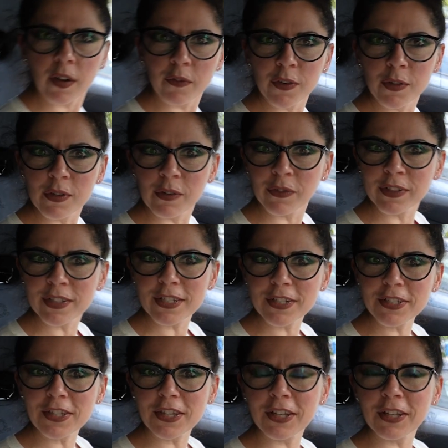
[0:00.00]
are a few
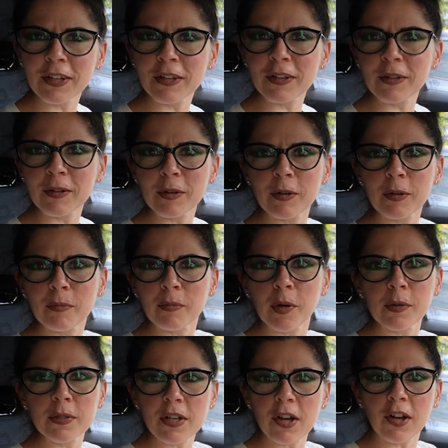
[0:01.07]
differences. The
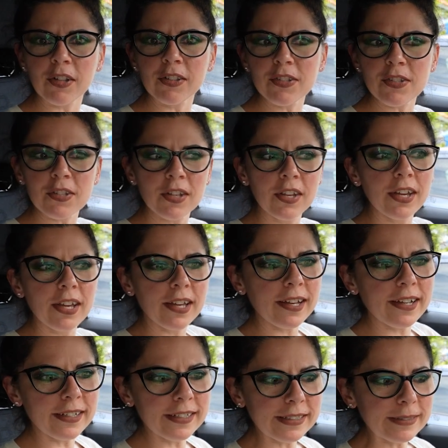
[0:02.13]
pros, cons.
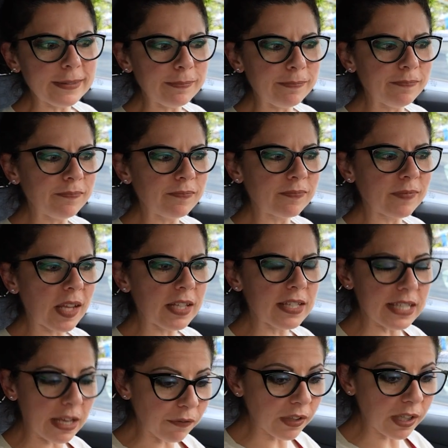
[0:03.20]

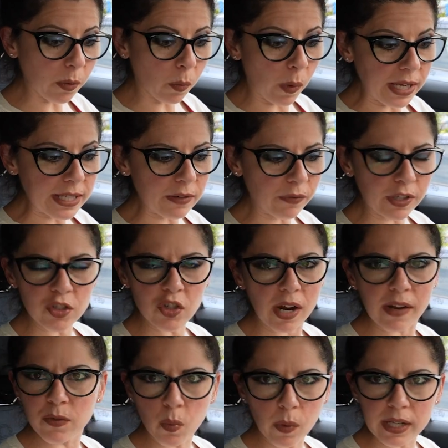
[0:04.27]
It's definitely way different. It
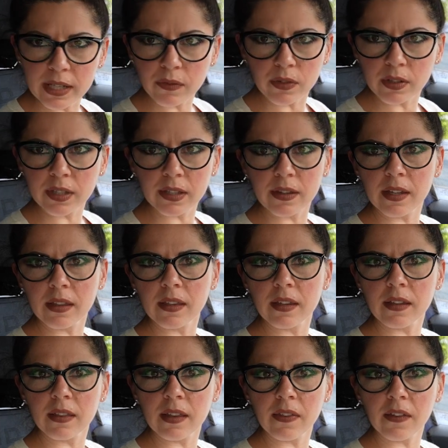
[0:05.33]
drives way differently than
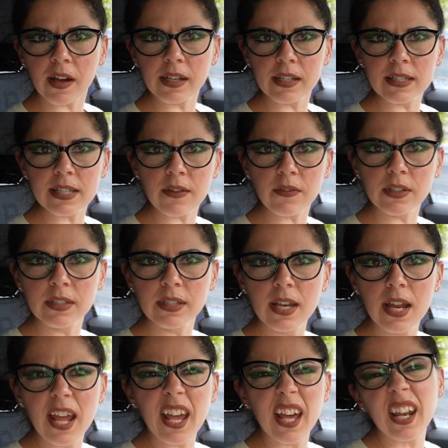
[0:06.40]
the ID7. And
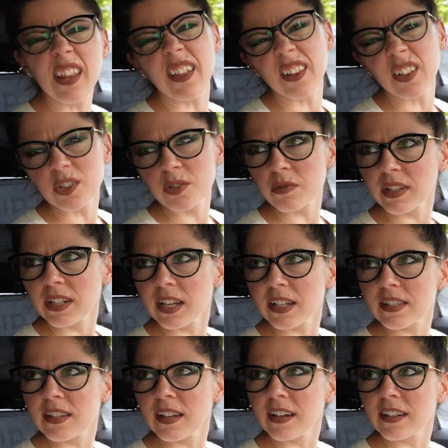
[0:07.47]
I think it looks really
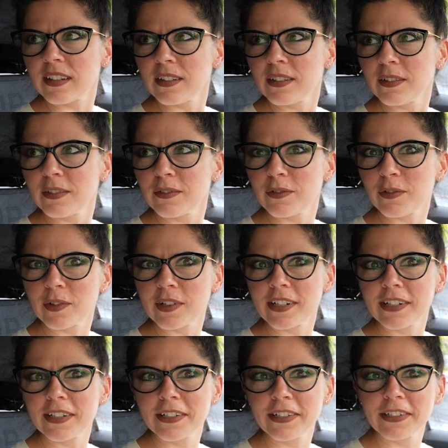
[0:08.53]
nice, the Id.4.
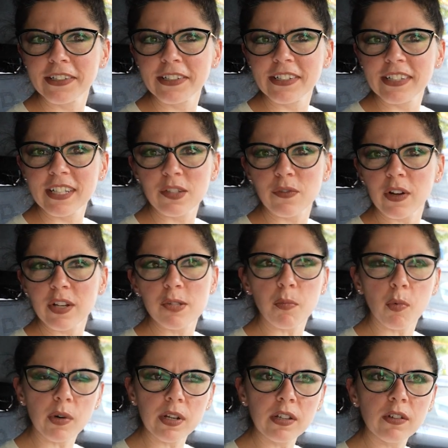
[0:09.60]
It's very
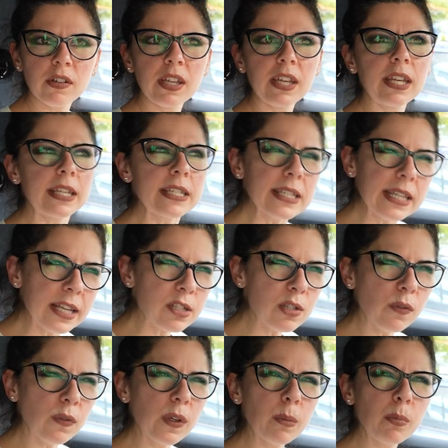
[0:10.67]
sporty looking. It is an
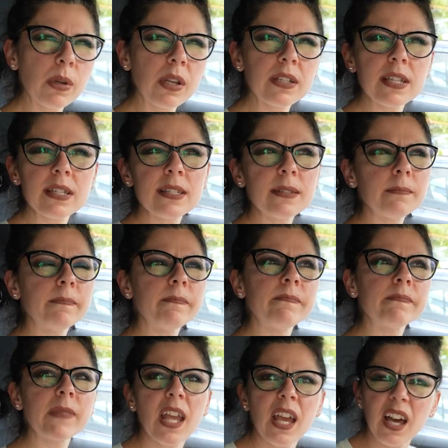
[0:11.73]
SUV, but it doesn't...
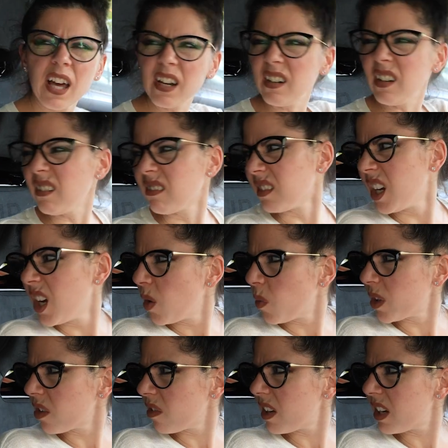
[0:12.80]
I don't know.
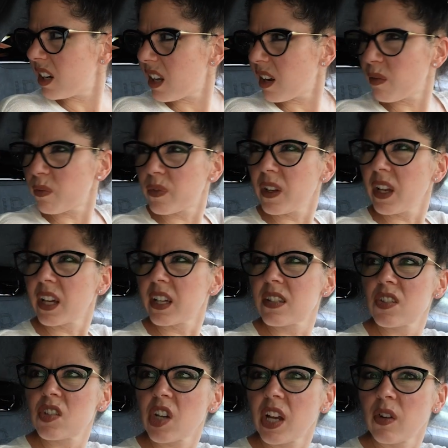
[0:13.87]
When you're in it, I don't feel like it's
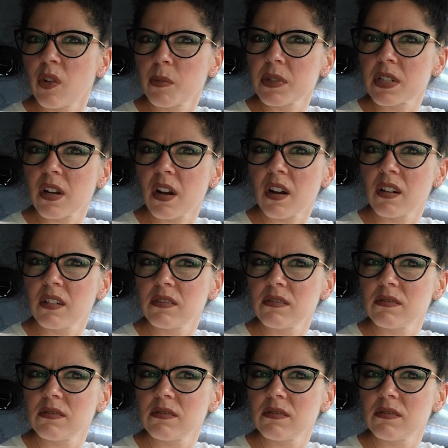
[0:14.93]
a ginormous car.